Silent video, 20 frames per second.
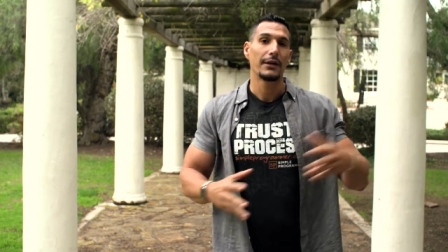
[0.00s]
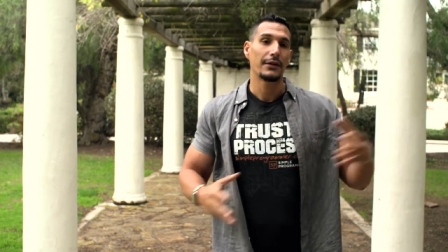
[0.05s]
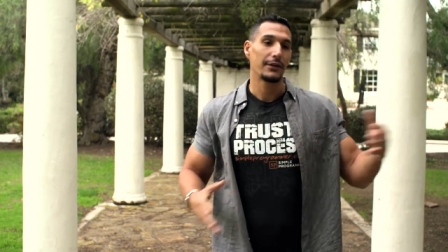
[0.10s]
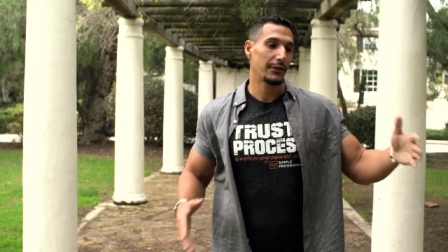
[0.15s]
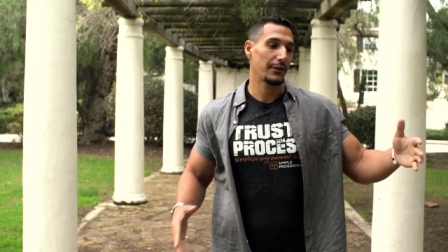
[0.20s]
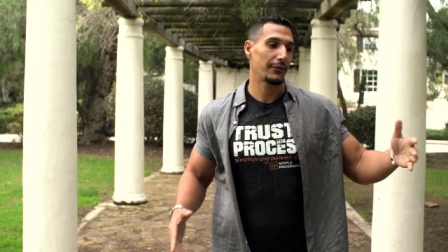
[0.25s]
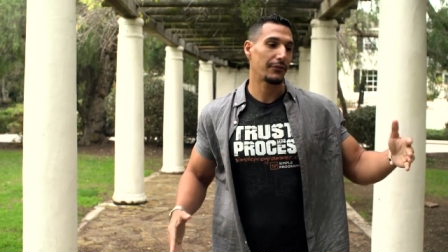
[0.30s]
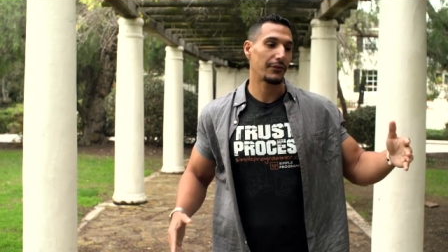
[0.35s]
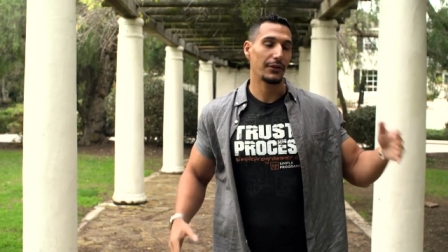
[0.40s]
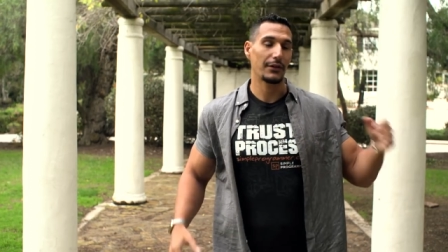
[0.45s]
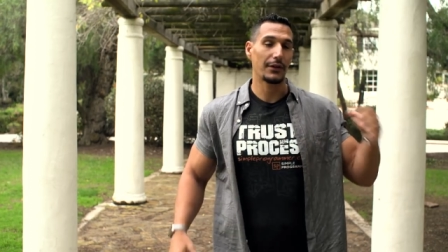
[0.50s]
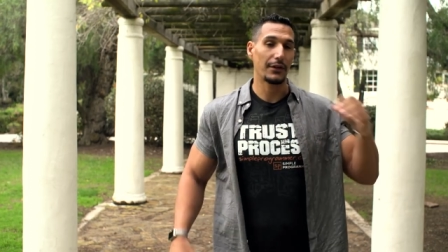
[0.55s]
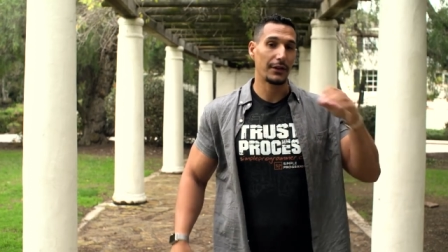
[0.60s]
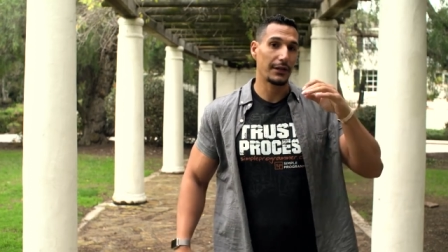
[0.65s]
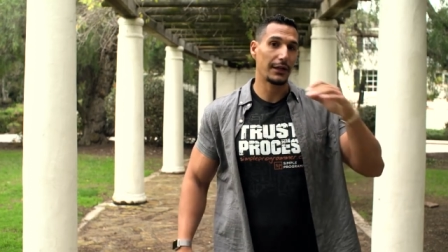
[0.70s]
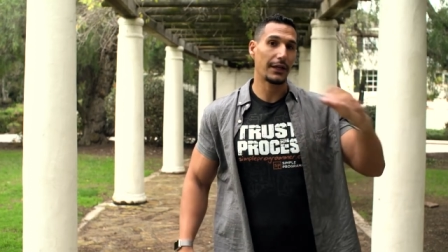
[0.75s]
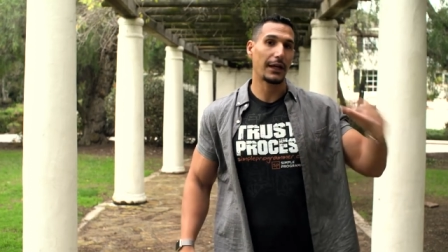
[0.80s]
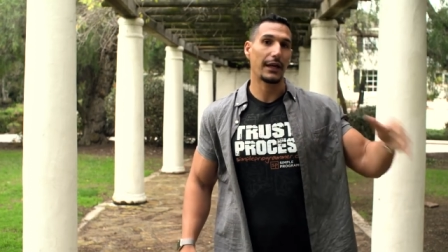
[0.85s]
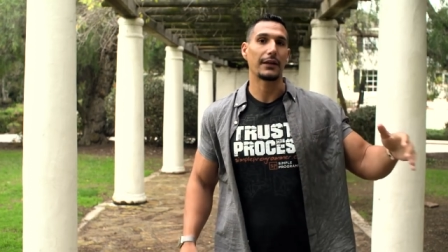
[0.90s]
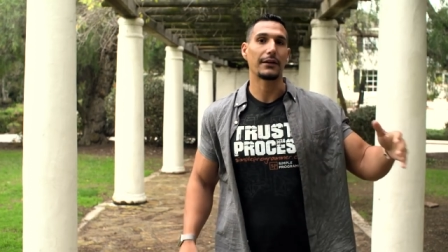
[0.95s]
If you
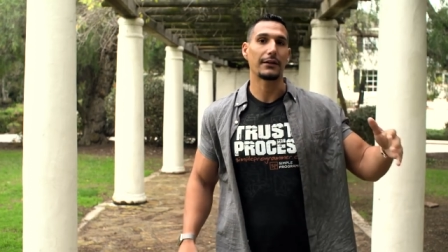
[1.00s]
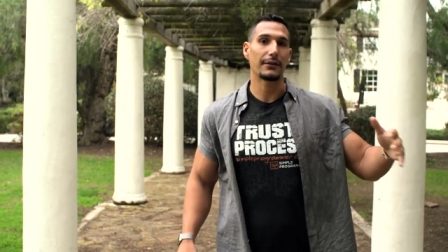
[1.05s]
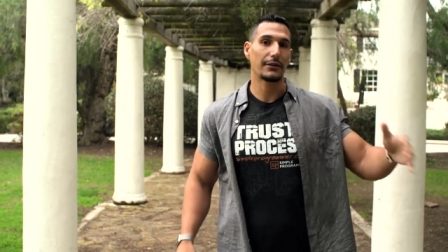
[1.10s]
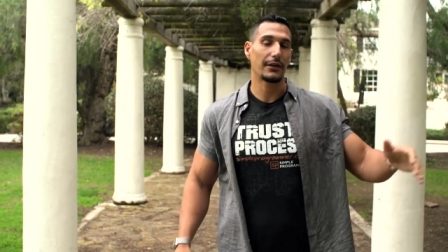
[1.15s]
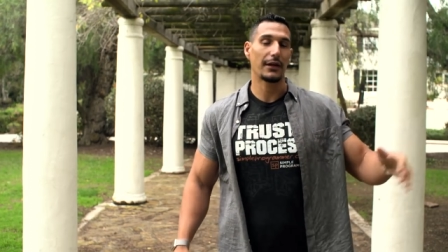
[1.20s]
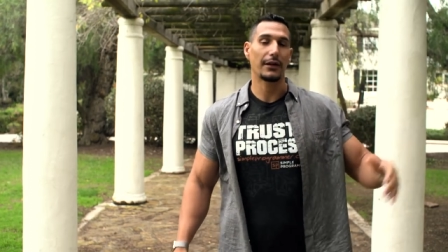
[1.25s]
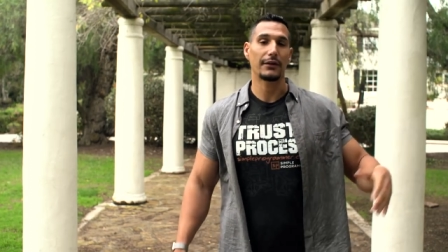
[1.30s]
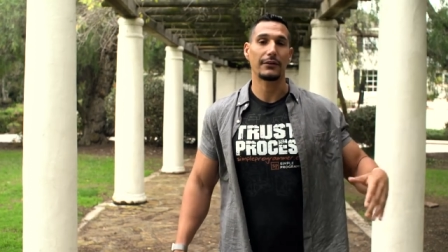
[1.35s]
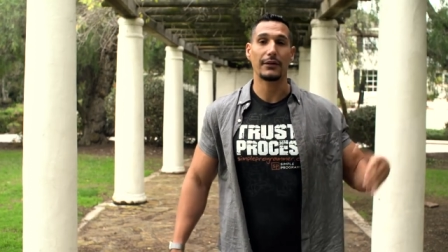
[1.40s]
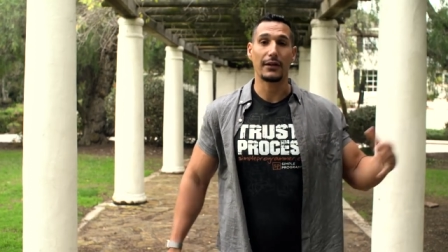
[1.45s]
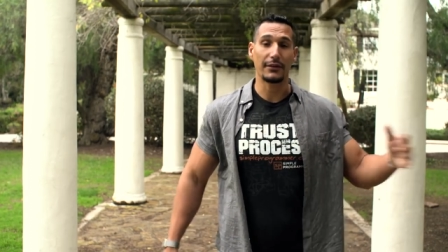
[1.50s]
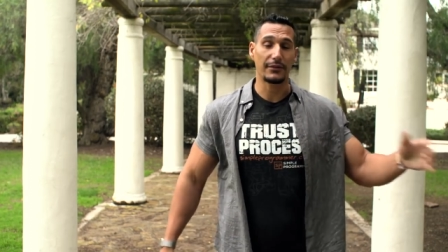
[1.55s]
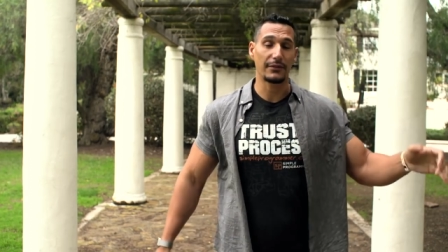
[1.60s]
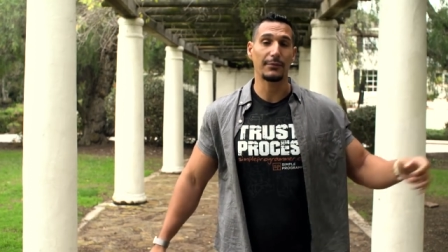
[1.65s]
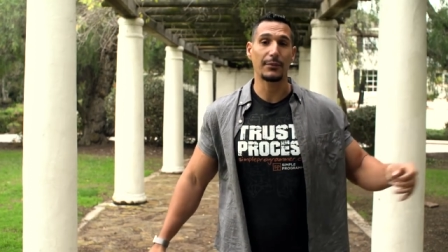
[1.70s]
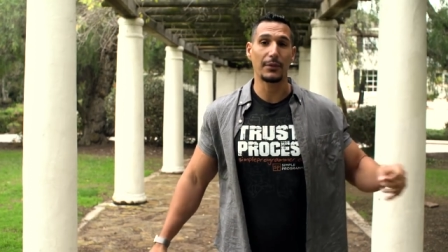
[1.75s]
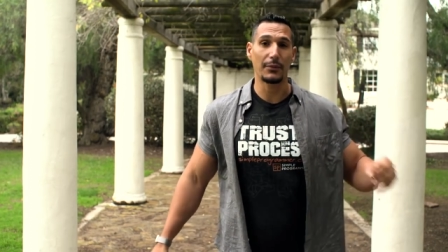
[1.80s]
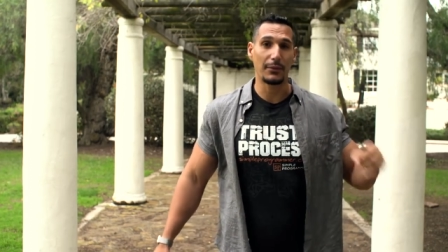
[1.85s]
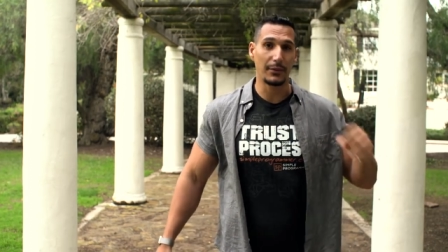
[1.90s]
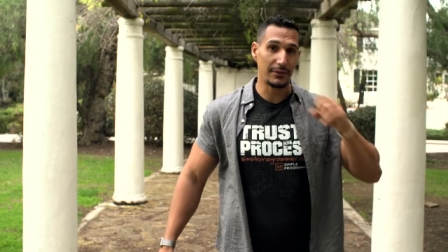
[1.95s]
look, again, at
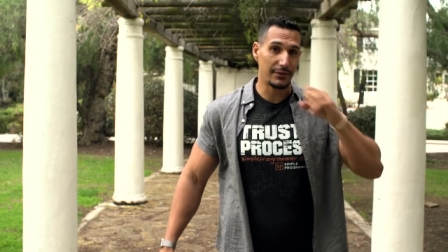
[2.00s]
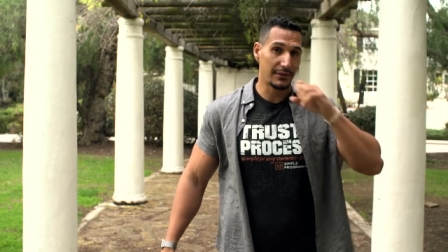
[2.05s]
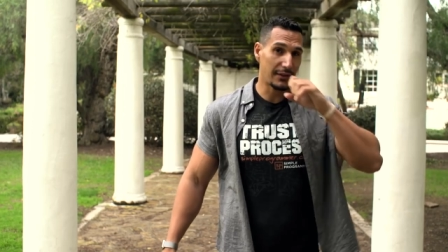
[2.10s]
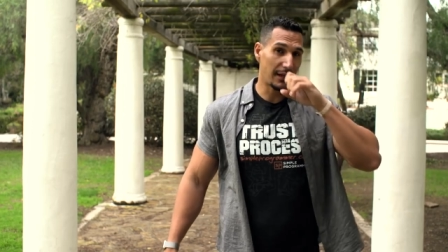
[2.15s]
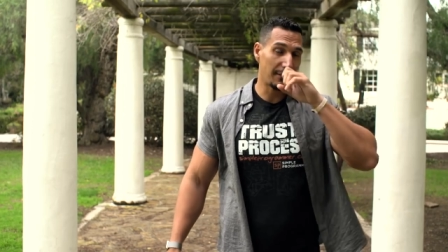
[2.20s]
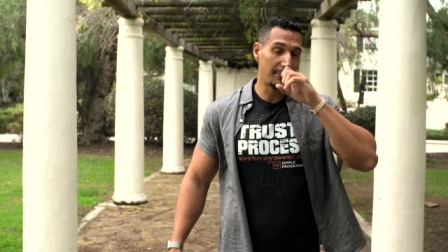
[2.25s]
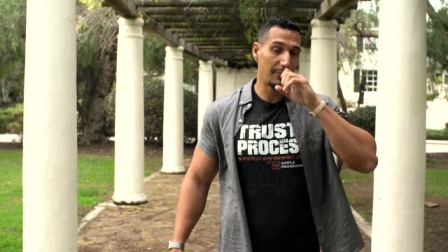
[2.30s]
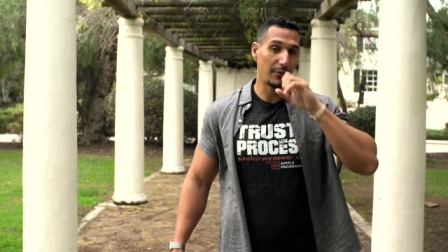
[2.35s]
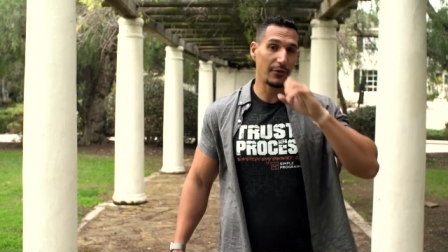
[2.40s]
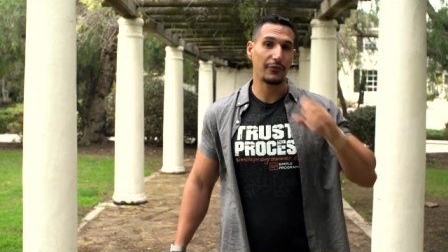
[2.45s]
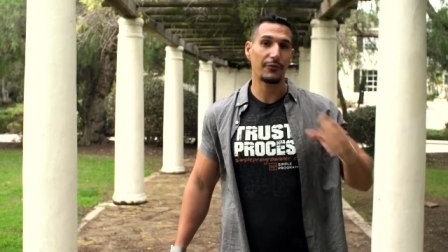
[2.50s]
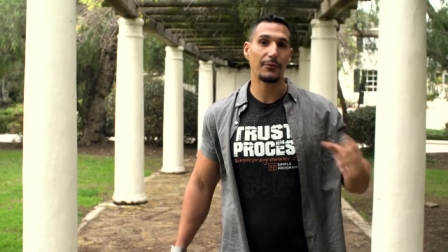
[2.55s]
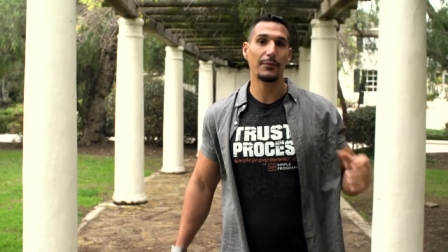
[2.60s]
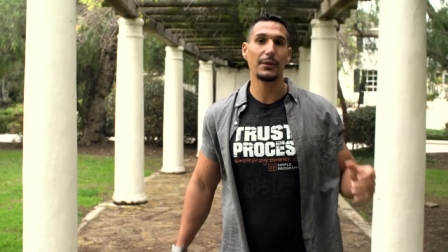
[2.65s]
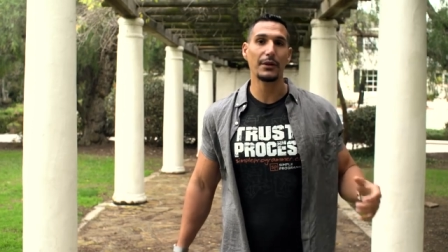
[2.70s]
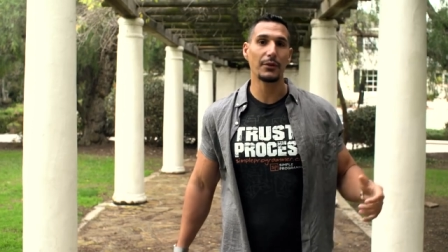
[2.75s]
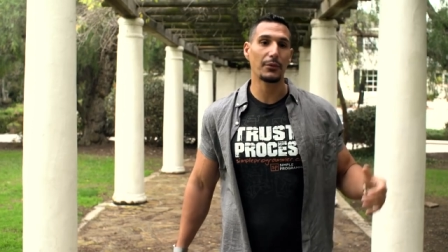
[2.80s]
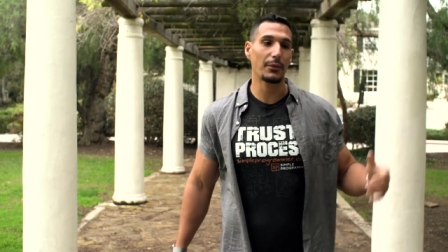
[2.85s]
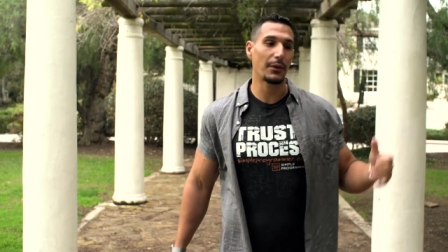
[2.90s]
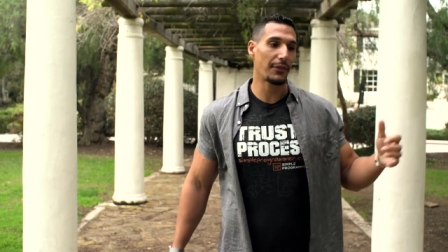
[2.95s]
some of the ones that I'm more
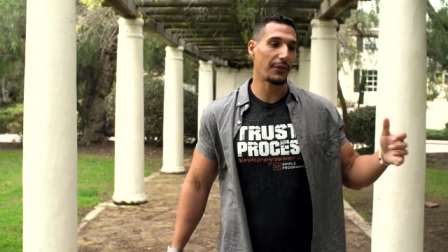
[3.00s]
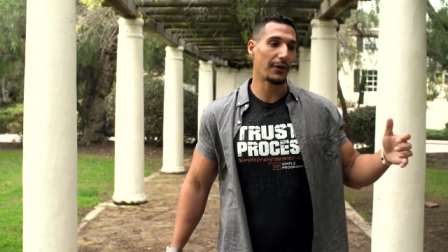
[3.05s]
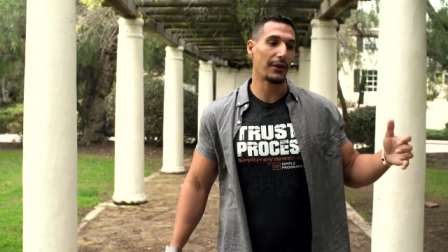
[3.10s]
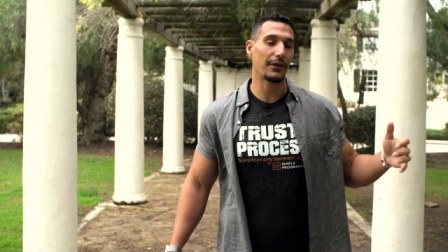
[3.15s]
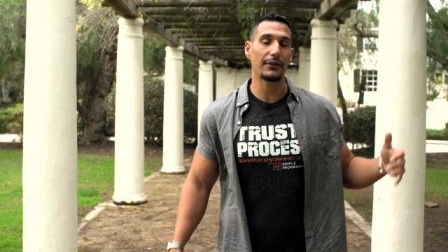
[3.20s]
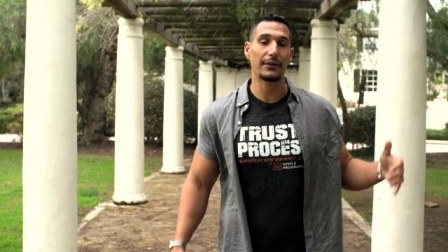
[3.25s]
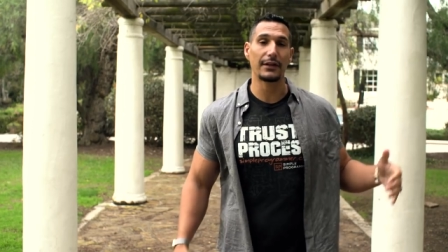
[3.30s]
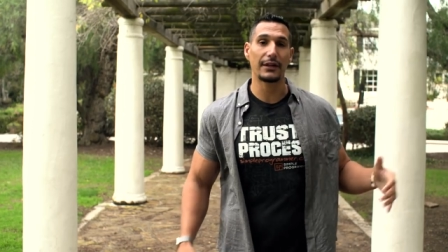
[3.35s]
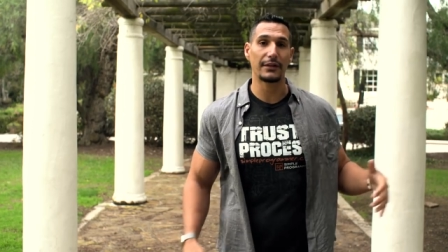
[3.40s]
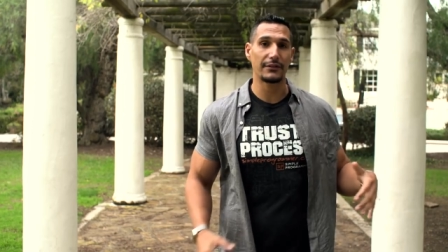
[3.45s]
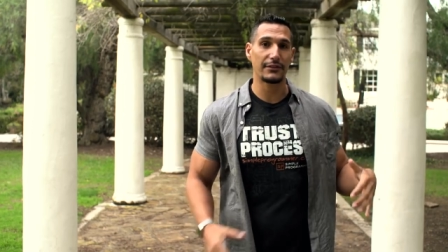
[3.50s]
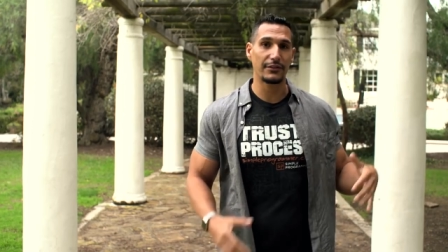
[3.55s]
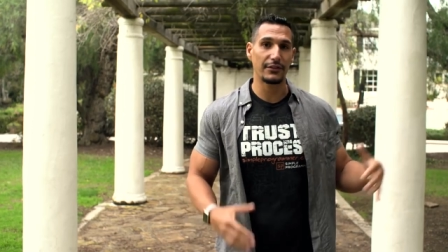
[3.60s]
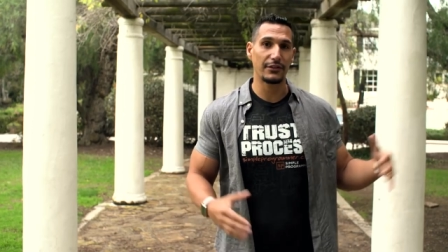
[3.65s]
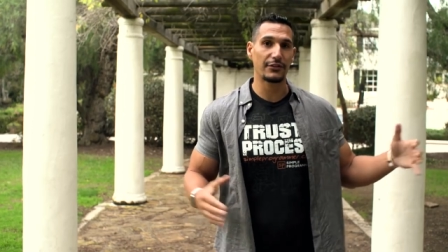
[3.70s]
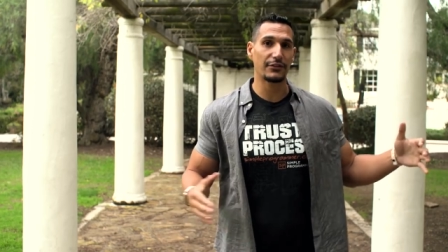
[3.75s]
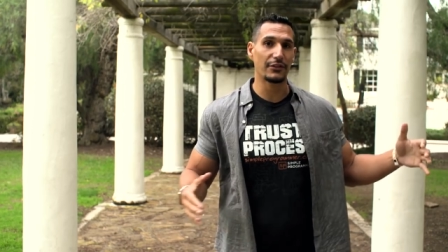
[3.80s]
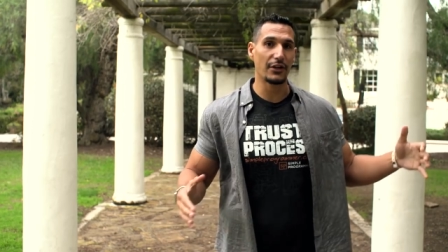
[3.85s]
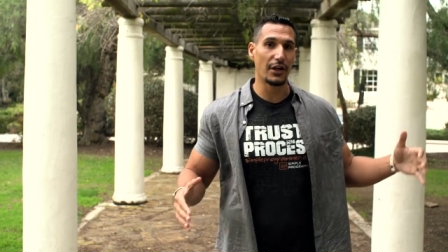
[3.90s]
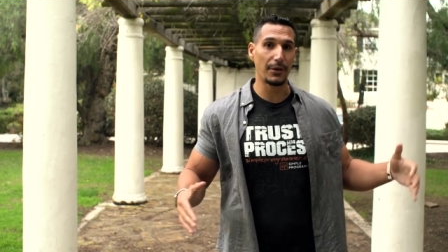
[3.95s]
familiar with, I know that C#